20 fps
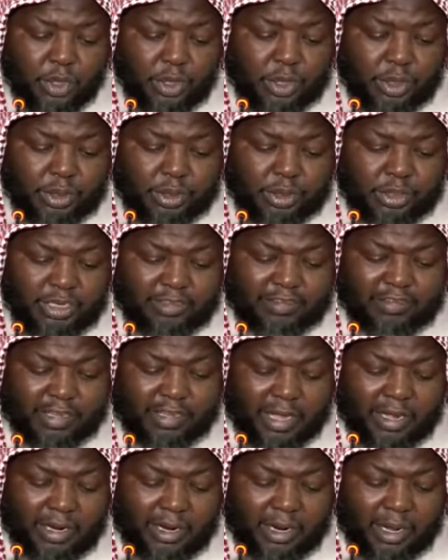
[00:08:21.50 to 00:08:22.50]
This
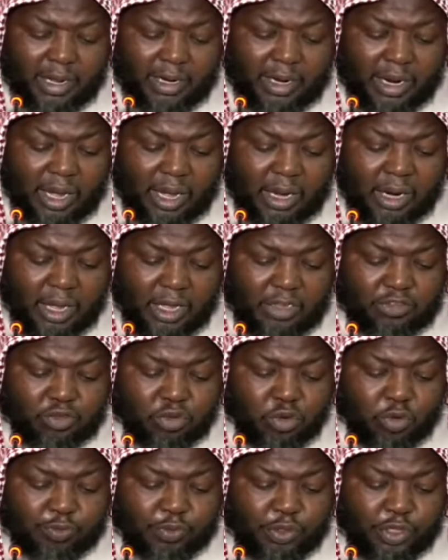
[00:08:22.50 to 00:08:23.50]
kind land,
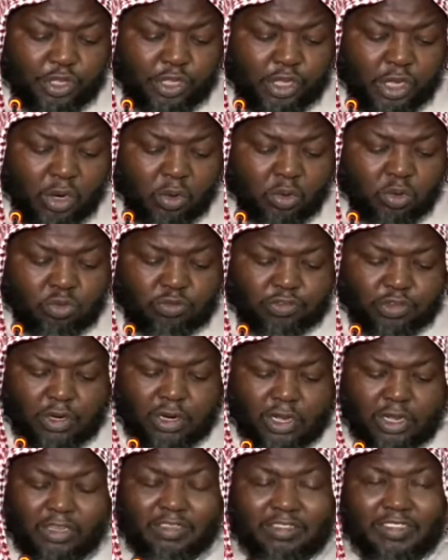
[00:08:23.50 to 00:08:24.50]
al-aslu fihi qawlu
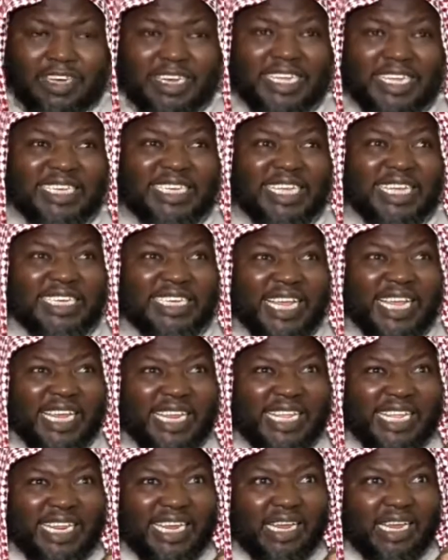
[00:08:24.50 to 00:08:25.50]
sallallahu alayhi wa sallam, the
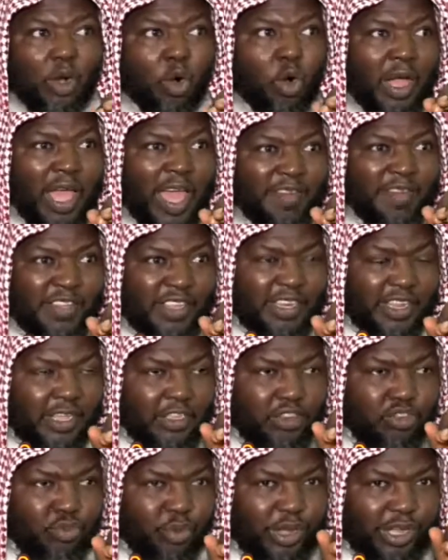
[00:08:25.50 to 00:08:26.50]
dalil or
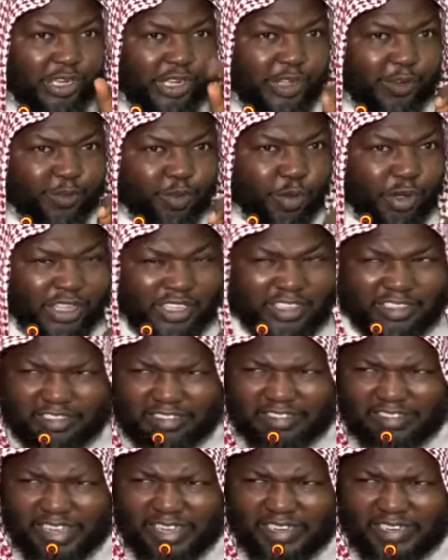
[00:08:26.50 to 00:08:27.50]
evidence where they for
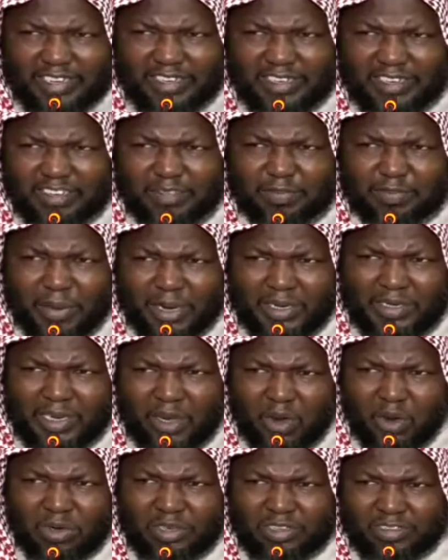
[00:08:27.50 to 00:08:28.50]
inside this matter
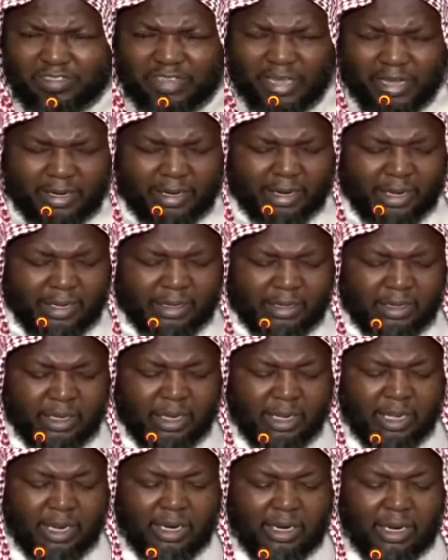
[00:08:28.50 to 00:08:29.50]
or this kind land,
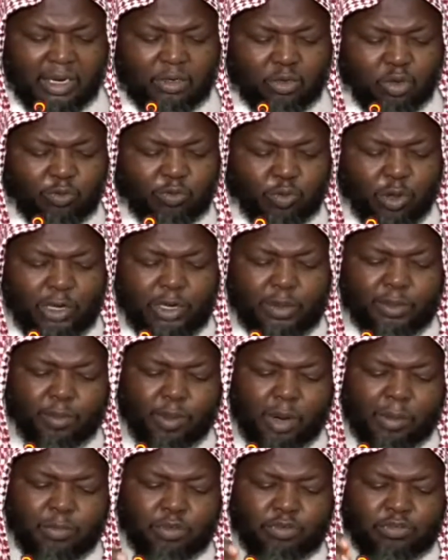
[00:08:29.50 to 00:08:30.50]
na talk for
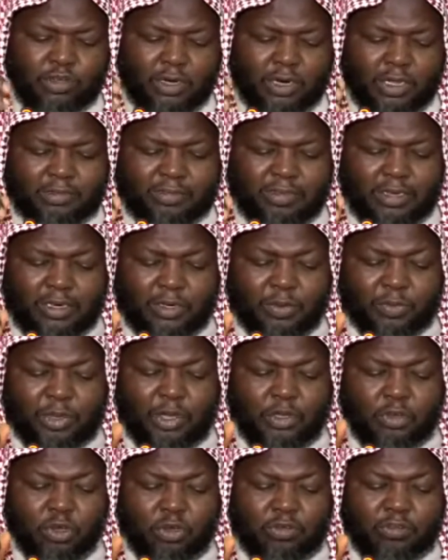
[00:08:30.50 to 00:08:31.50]
Muhammad sallallahu alayhi wa sallam,
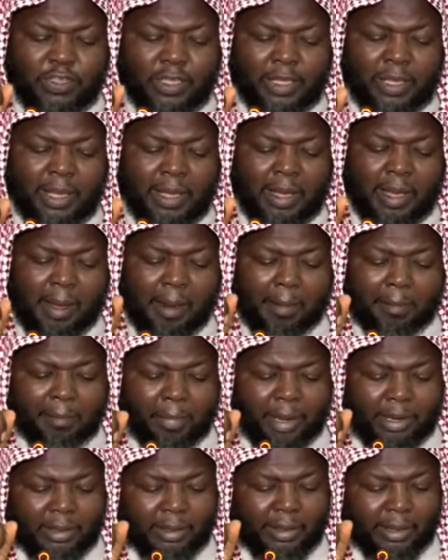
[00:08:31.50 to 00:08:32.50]
where talk say,
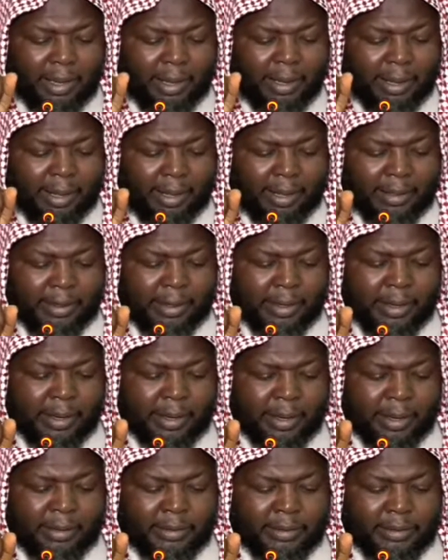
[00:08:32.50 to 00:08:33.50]
man
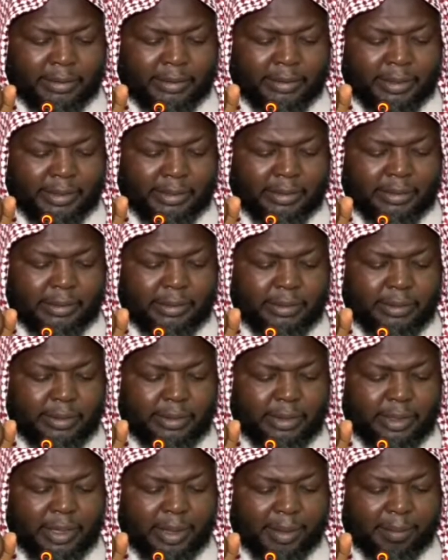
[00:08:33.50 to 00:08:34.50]
ahya ardan
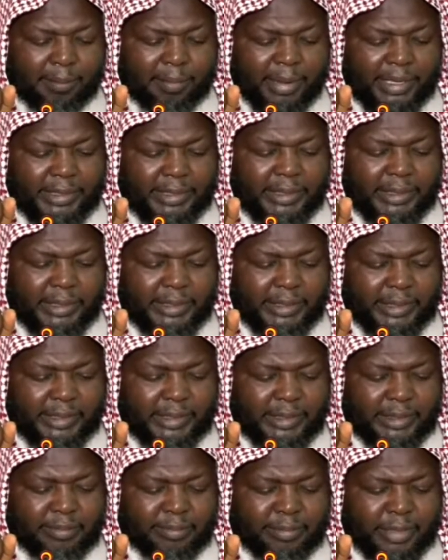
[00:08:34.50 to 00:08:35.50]

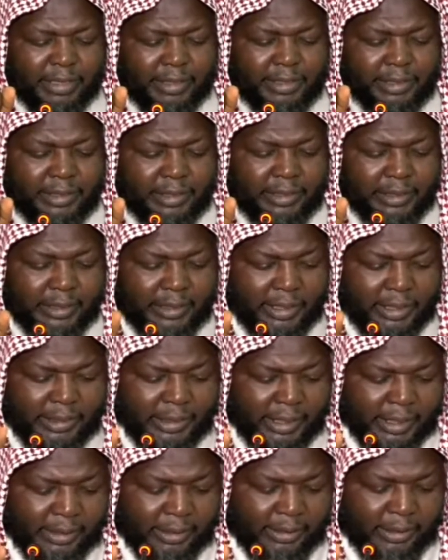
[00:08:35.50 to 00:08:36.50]

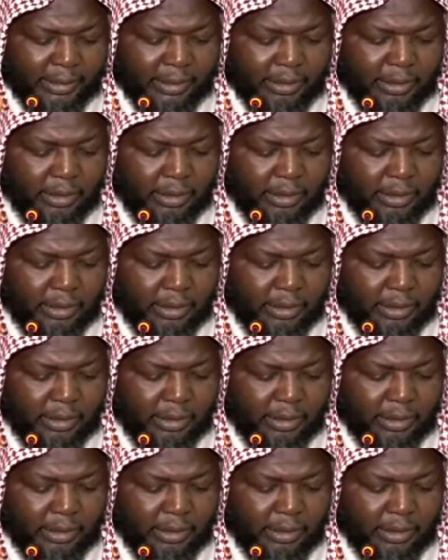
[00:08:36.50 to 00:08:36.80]
mayyitatan